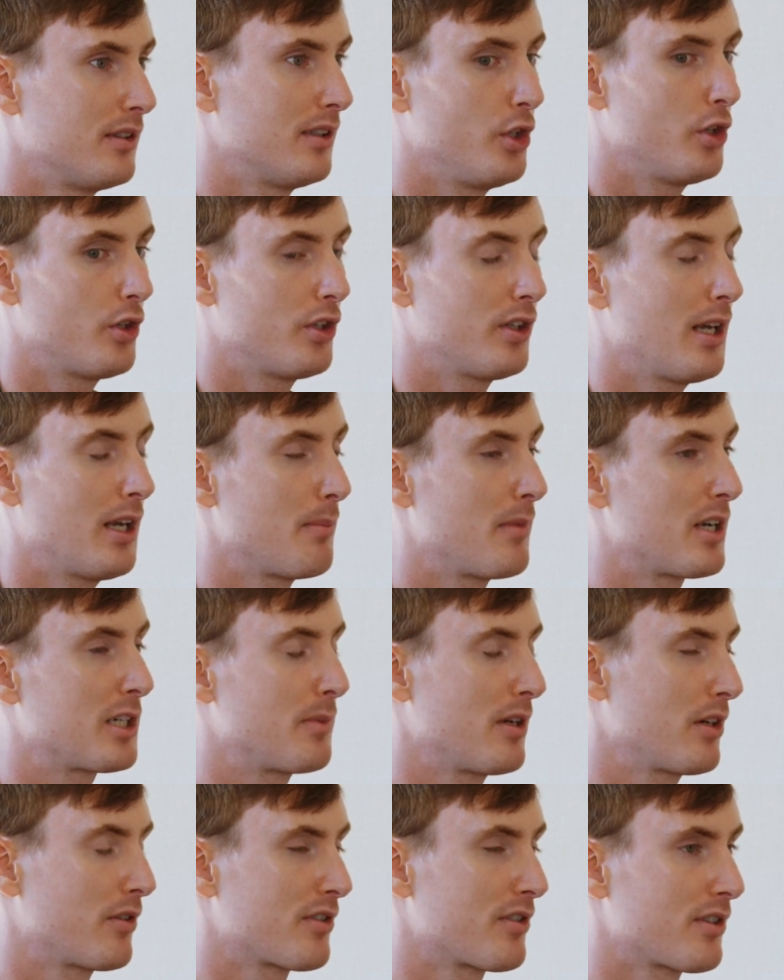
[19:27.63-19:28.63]
You could get much
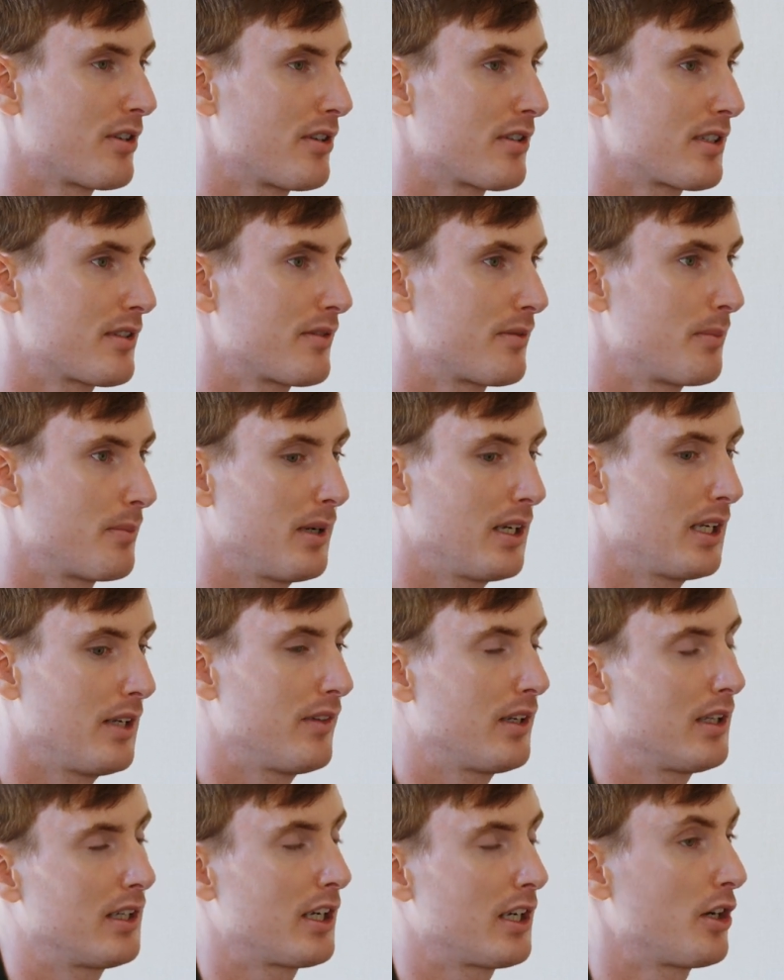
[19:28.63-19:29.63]
better results by
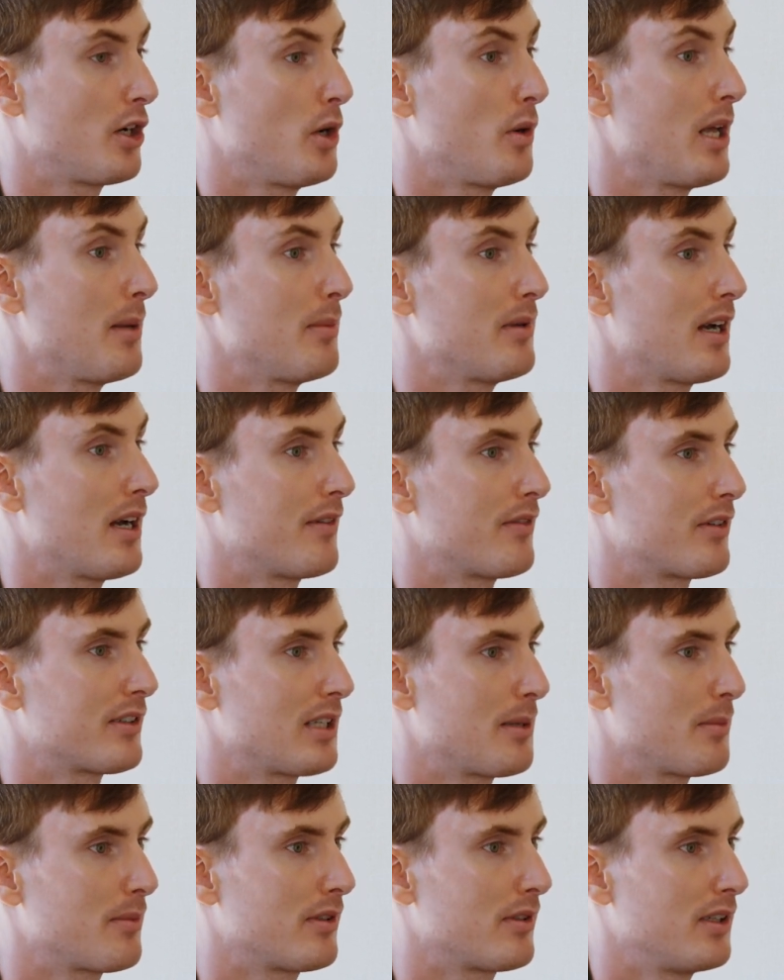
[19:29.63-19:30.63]
giving it like a code API, for
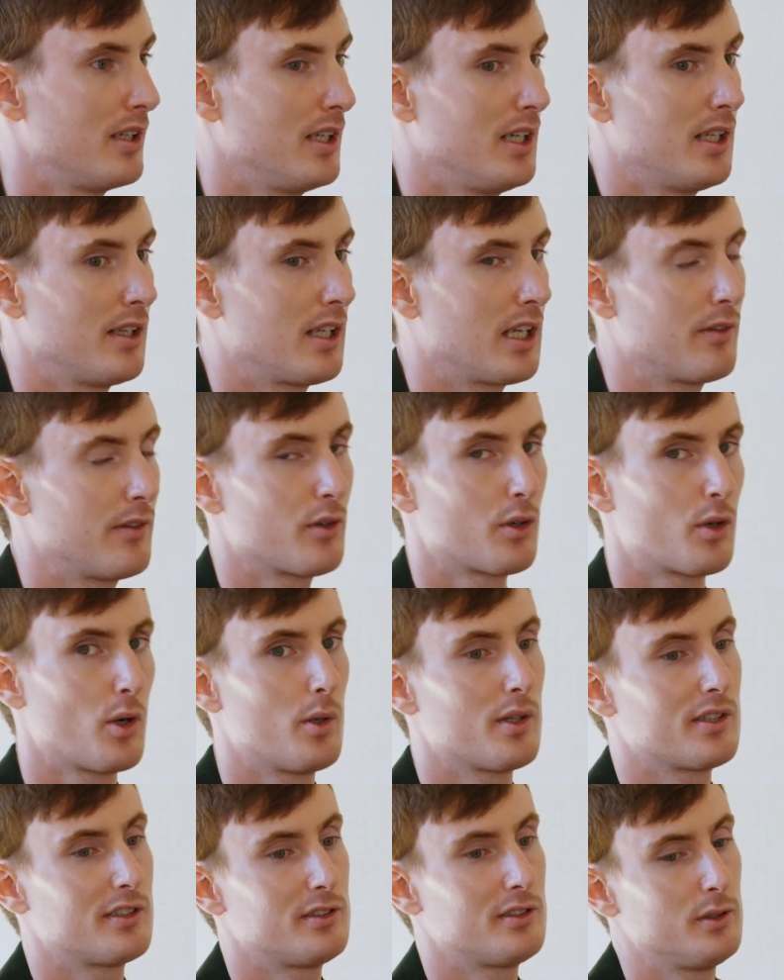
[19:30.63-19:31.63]
example. Like if your
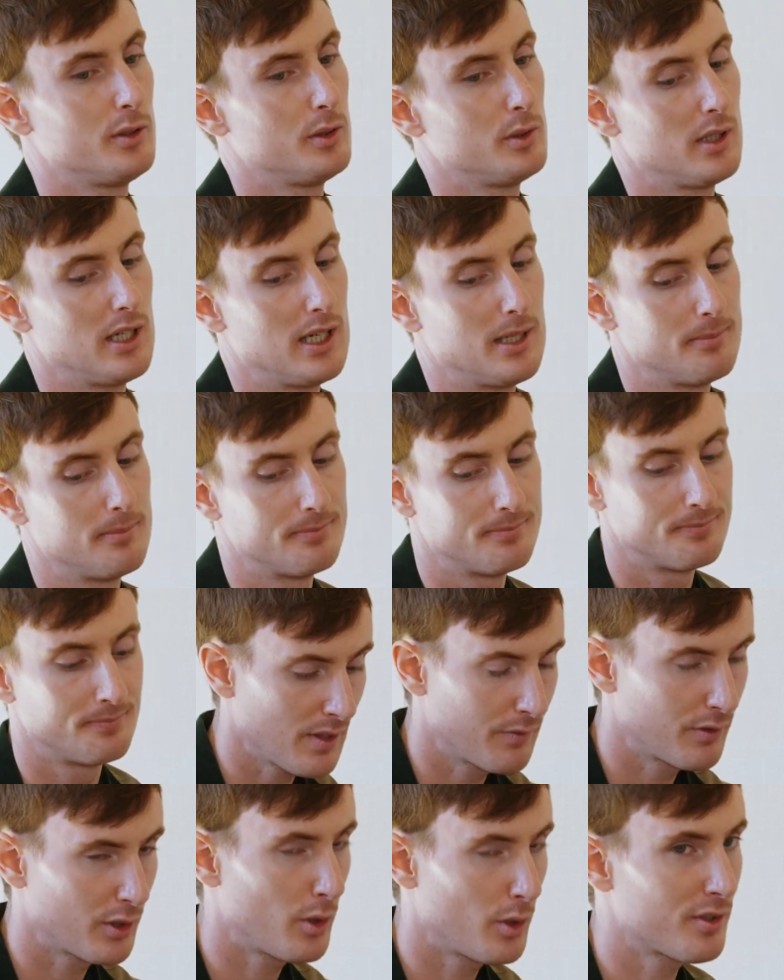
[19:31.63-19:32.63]
goal is to
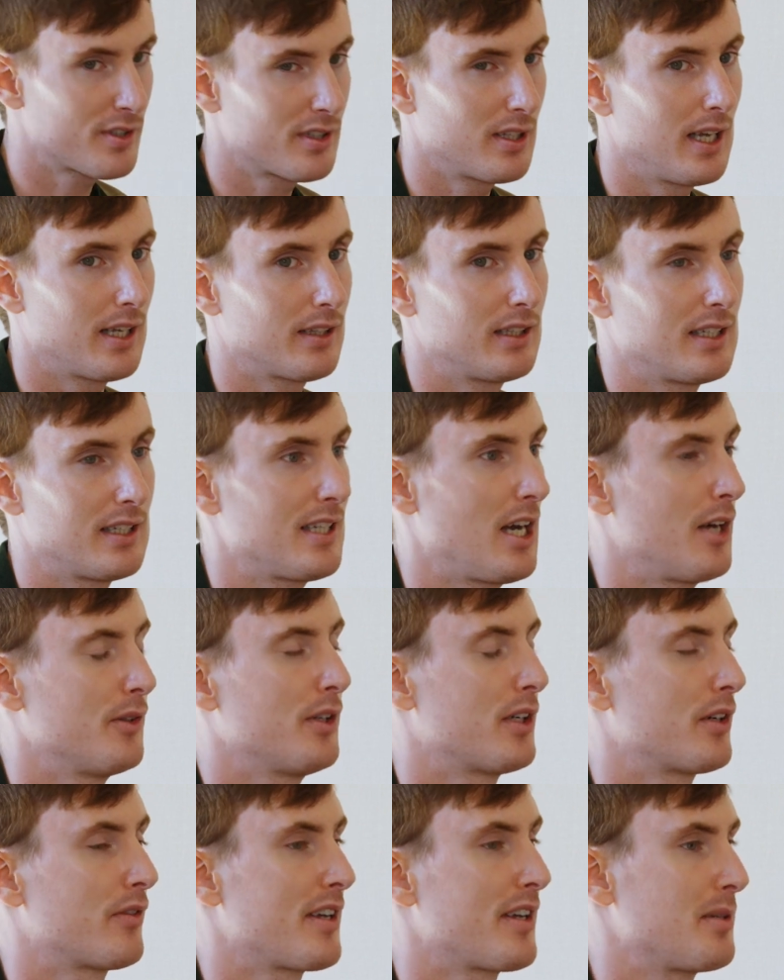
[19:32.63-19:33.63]
like
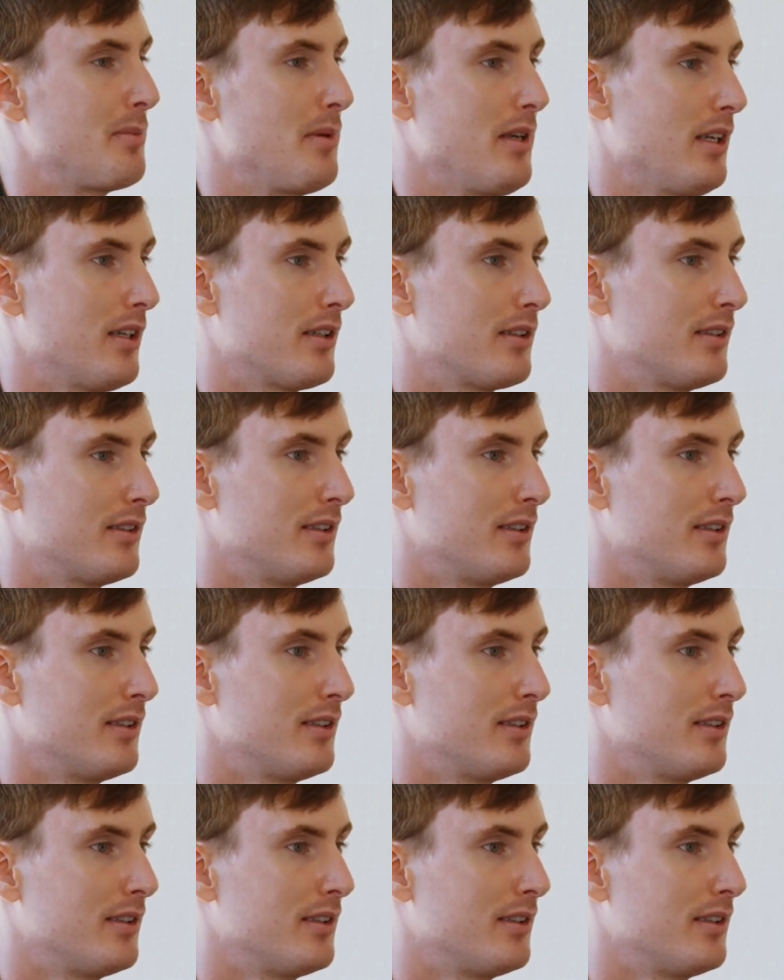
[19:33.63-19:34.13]
download a recipe,